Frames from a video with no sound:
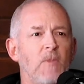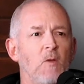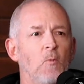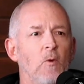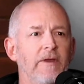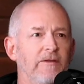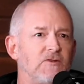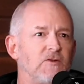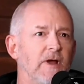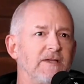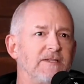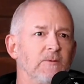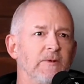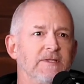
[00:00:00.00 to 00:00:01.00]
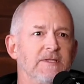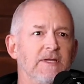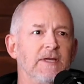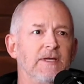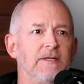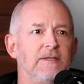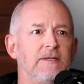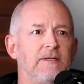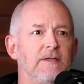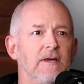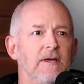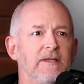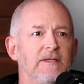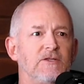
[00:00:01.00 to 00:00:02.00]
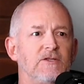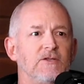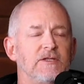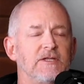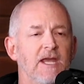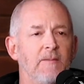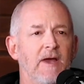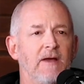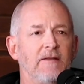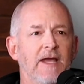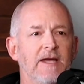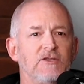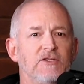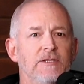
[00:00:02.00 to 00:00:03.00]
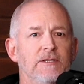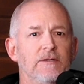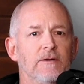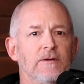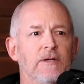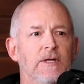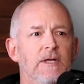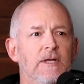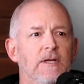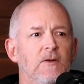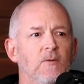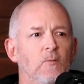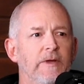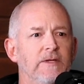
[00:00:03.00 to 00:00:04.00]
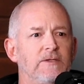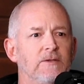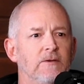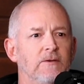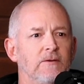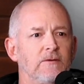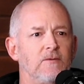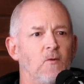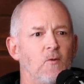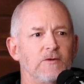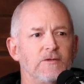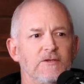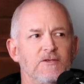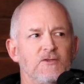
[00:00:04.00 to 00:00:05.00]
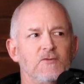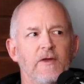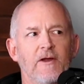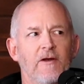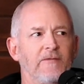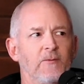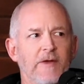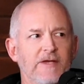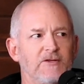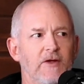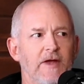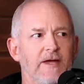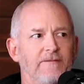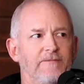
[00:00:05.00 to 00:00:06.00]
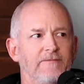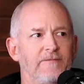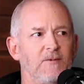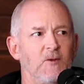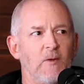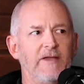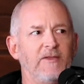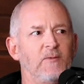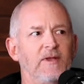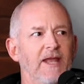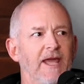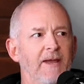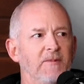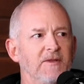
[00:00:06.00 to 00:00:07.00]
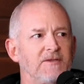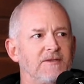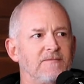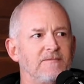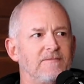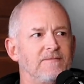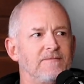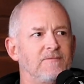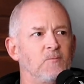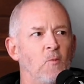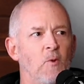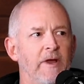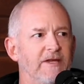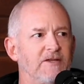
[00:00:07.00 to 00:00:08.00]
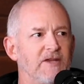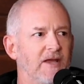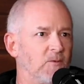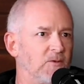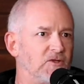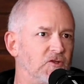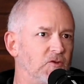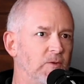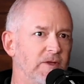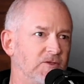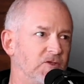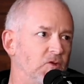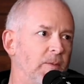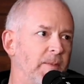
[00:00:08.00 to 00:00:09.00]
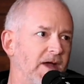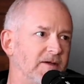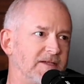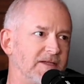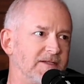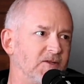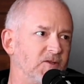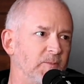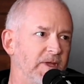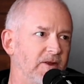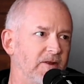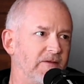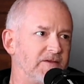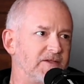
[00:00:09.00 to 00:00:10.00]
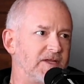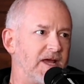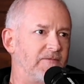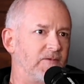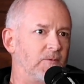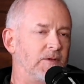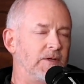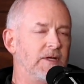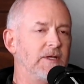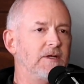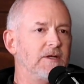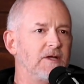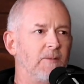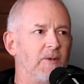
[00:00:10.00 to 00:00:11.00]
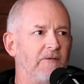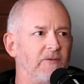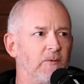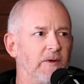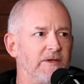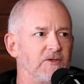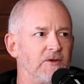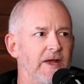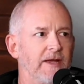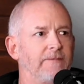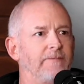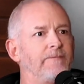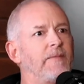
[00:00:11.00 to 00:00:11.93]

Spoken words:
One of the trials that we did, and this just came out last year, we took horses straight off the racetrack, grade 3 lameness, with 2 mLs into the medial of the stifle, coming off the racetrack.